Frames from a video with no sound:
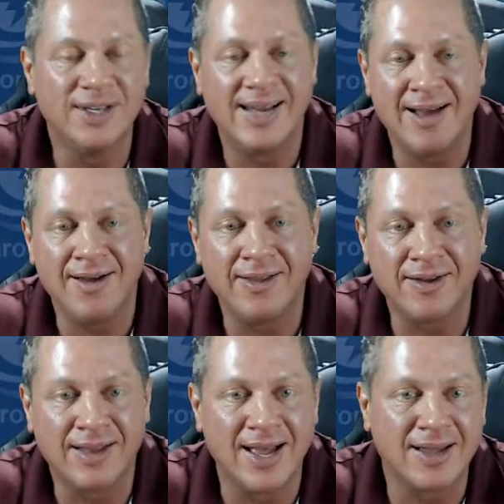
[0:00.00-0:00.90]
and now I
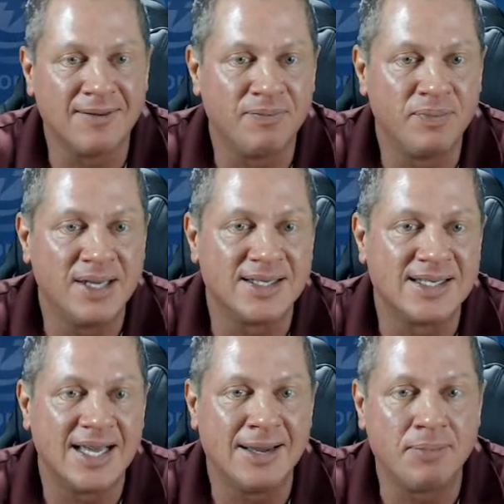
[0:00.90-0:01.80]
look like a piece of
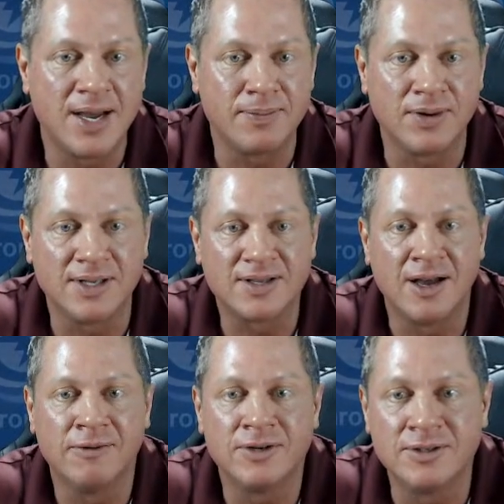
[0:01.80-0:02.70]
sandpaper that's
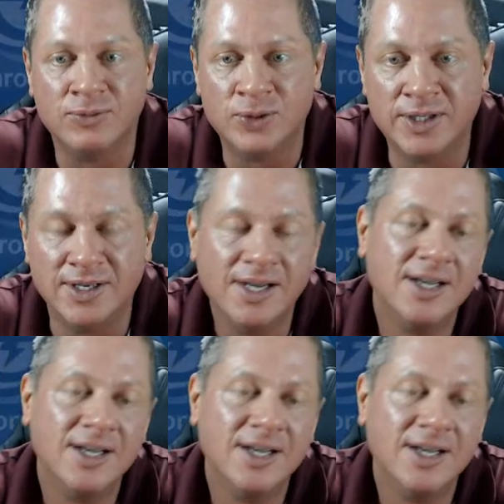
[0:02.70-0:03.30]
gone over some wood.